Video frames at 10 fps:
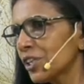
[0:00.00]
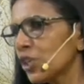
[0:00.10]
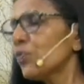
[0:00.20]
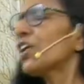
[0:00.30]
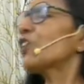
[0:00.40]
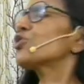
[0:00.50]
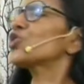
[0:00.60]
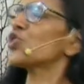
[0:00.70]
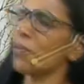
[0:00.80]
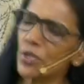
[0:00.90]
You will have
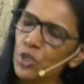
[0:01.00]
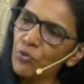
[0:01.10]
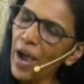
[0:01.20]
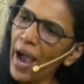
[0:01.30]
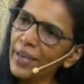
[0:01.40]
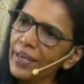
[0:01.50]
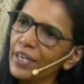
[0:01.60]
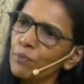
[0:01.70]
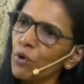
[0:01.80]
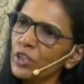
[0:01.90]
so much of anger
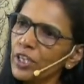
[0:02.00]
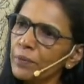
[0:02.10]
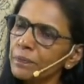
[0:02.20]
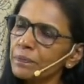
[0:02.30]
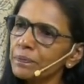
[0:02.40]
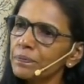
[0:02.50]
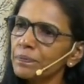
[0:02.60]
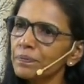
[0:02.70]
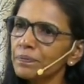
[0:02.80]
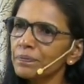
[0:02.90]
about them.
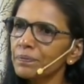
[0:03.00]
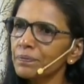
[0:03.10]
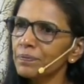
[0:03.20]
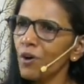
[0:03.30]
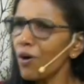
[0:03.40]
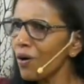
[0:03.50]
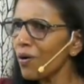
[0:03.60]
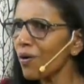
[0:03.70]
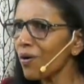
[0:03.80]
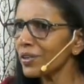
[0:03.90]

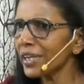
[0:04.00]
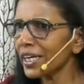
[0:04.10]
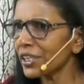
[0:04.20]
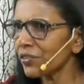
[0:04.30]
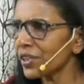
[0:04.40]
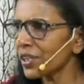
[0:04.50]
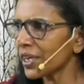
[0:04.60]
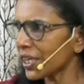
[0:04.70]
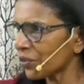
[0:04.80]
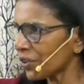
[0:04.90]
All negativity,
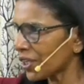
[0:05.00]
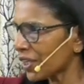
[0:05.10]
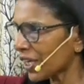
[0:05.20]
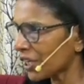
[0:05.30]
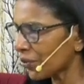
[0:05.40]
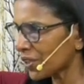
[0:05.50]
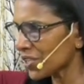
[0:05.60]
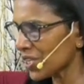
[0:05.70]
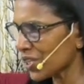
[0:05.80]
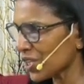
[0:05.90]
negativity,
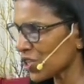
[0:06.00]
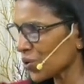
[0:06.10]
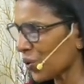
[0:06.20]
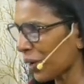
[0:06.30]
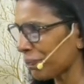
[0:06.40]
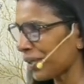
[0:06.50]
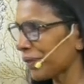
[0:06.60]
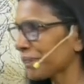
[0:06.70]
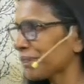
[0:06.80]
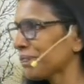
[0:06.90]
negativity. Satan is so happy.